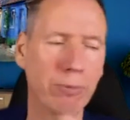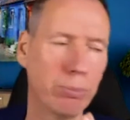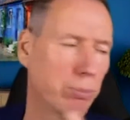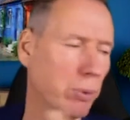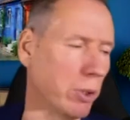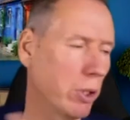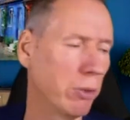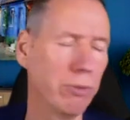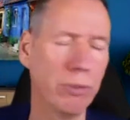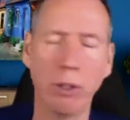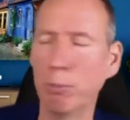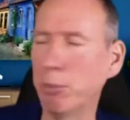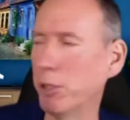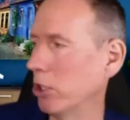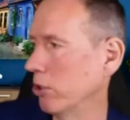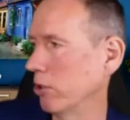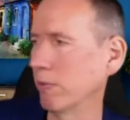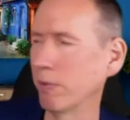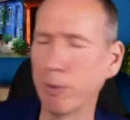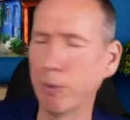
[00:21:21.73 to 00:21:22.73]
profile
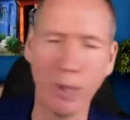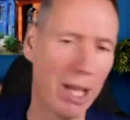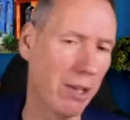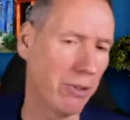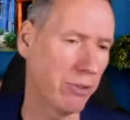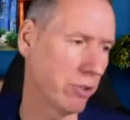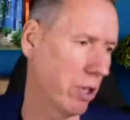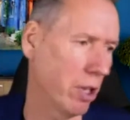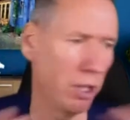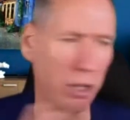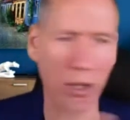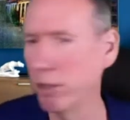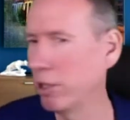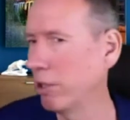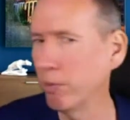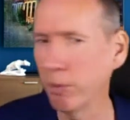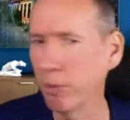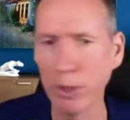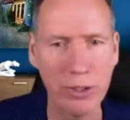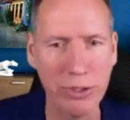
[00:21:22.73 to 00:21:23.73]
picture from that side, only
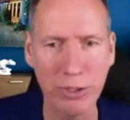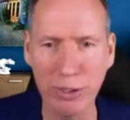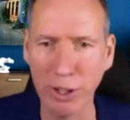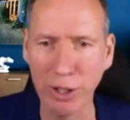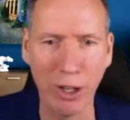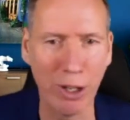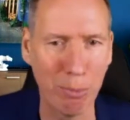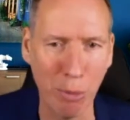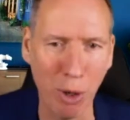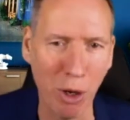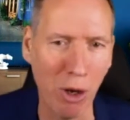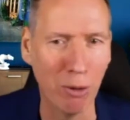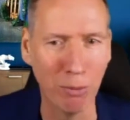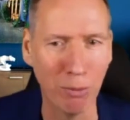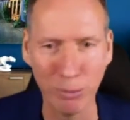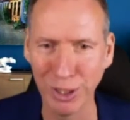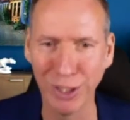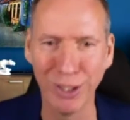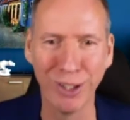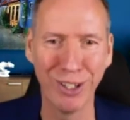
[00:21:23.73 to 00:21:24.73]
from this side, mom,
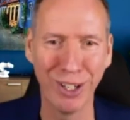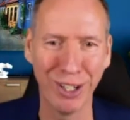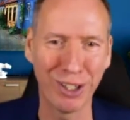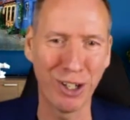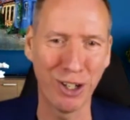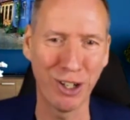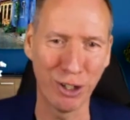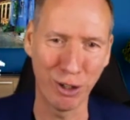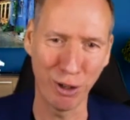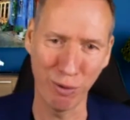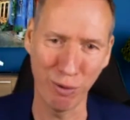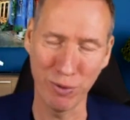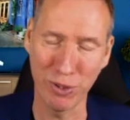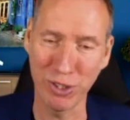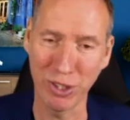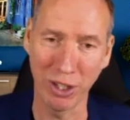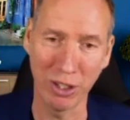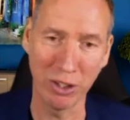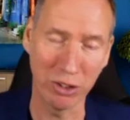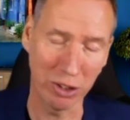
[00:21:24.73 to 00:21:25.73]
you know, that kind of
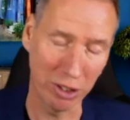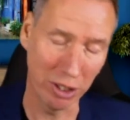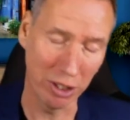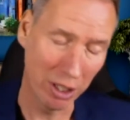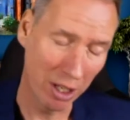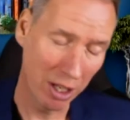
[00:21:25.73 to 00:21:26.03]
conversation.